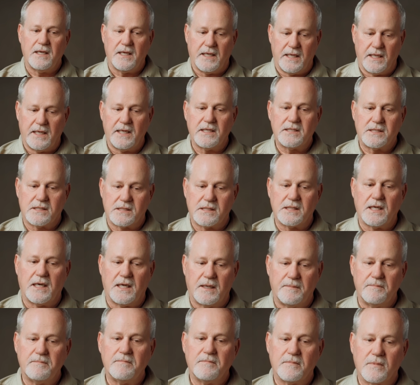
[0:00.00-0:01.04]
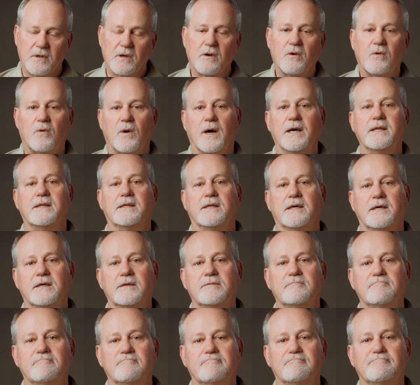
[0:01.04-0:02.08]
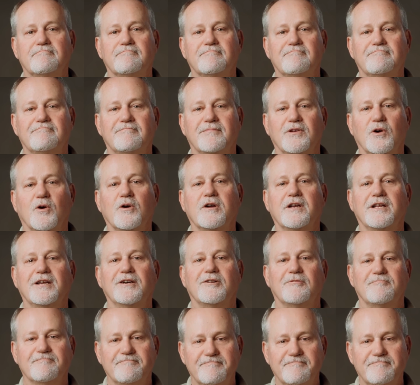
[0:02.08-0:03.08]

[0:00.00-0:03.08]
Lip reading: And it's quite the ordeal.